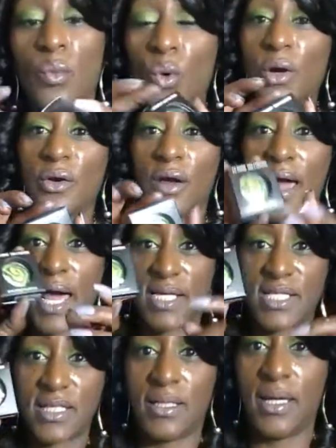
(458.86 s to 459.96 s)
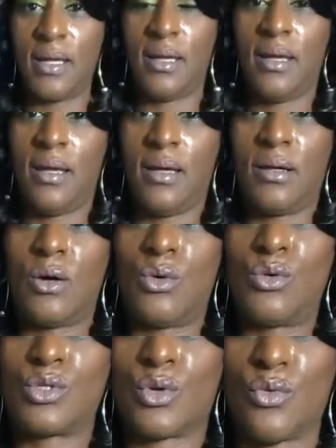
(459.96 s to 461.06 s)
Water actually
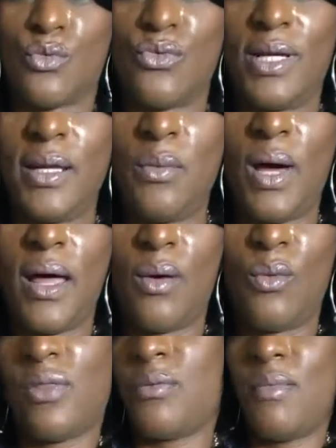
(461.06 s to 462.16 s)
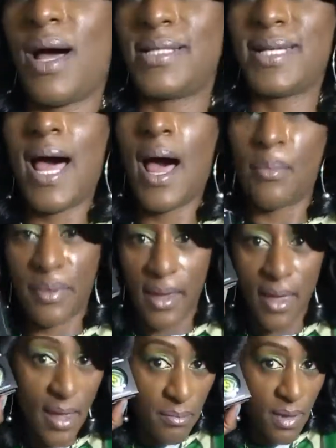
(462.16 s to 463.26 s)
goes really well with my top
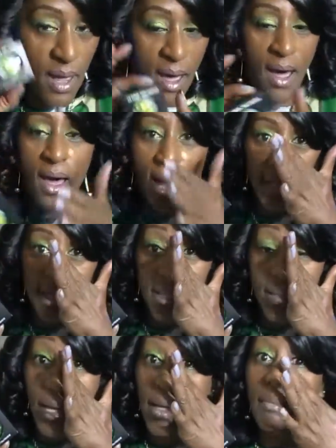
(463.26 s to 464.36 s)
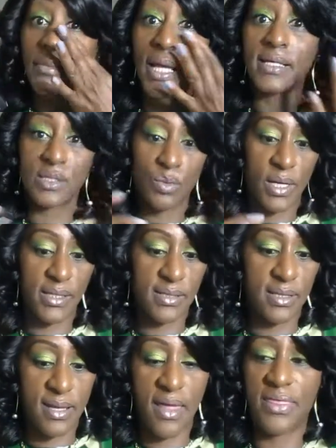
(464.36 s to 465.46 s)
and my eyes, and I am like sweating to
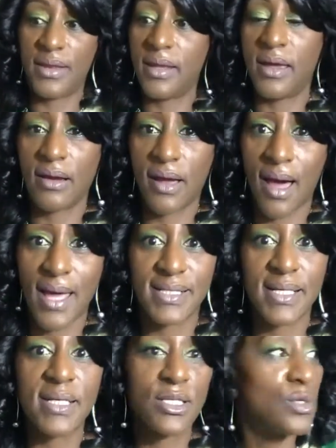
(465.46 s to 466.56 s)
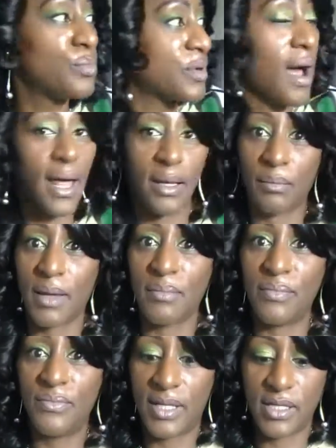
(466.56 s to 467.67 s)
death in here, guys. It is super hot
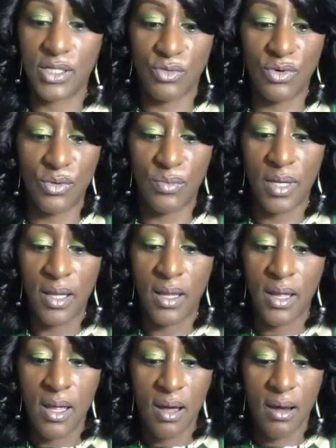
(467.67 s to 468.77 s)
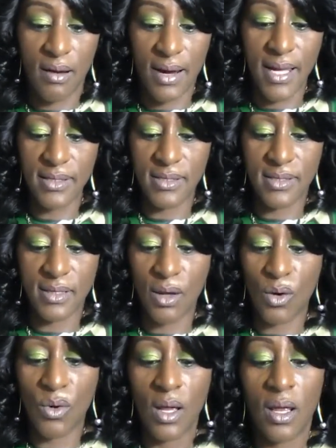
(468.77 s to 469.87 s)
in this room. Alright,
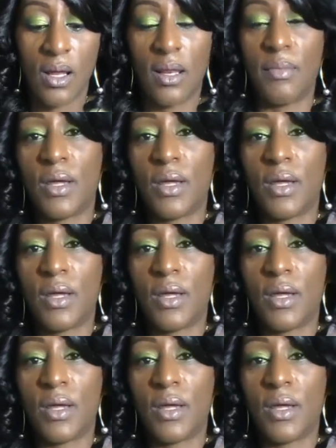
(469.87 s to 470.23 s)
so let me